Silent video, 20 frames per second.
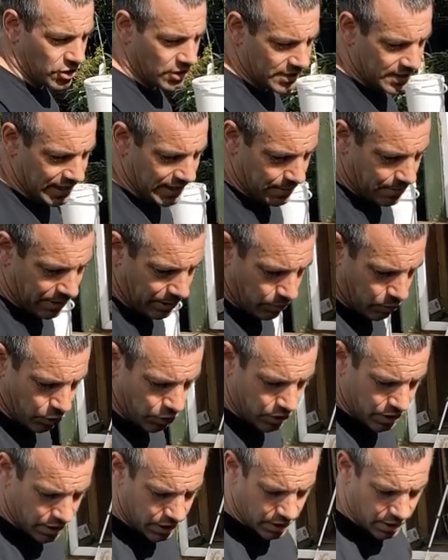will take a bit of
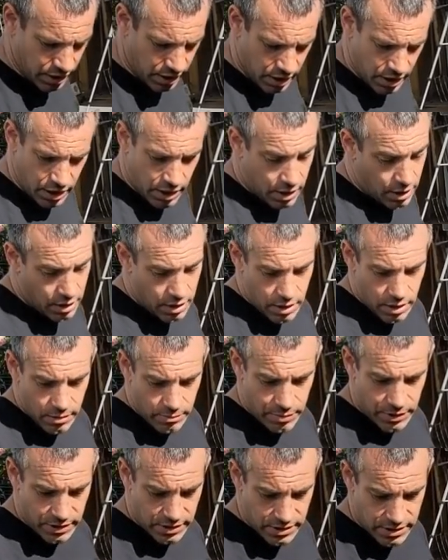work.
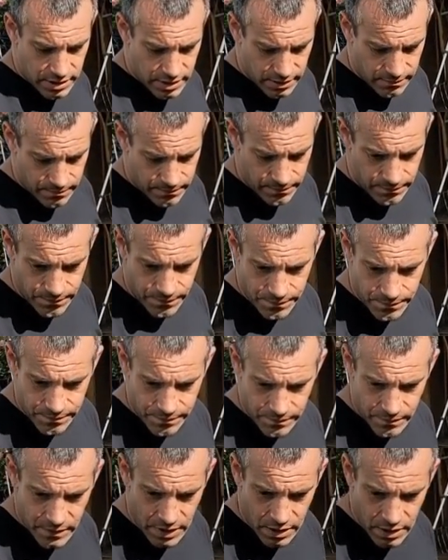But you
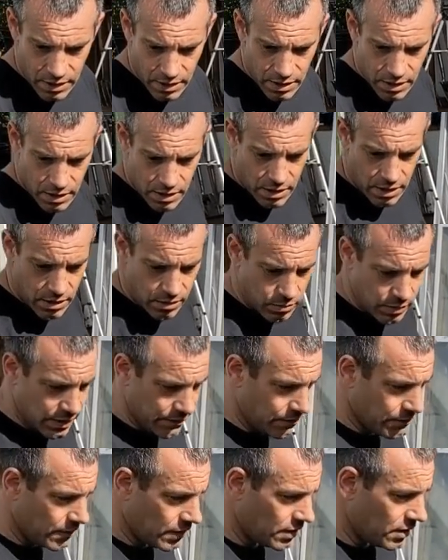know,
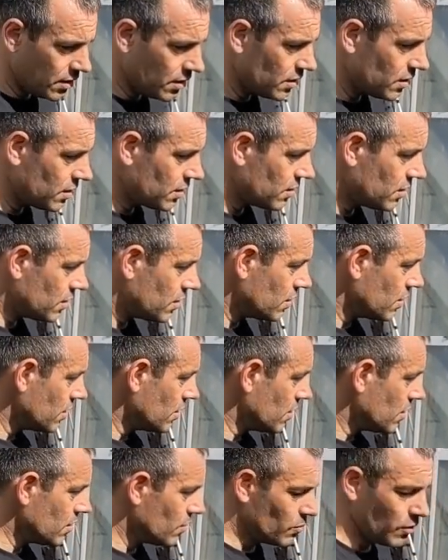
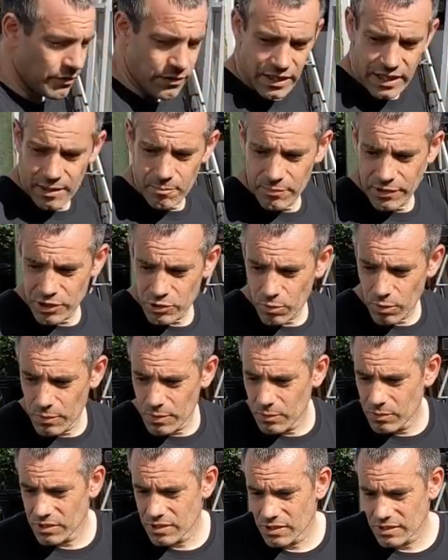we've accomplished what we
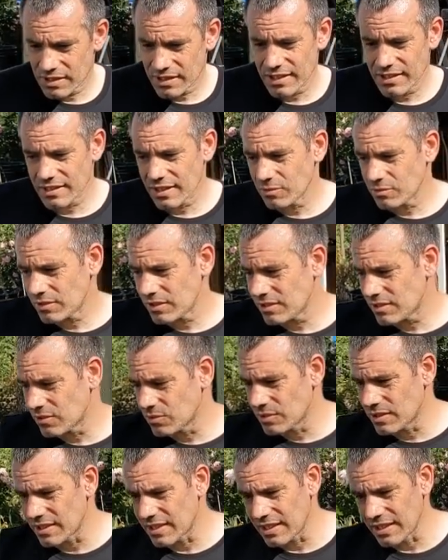were sent out to do
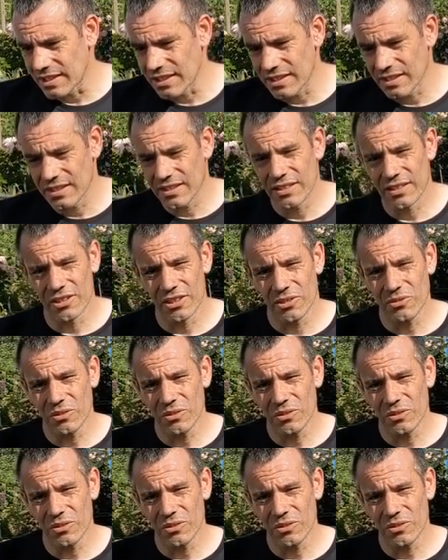today. You know,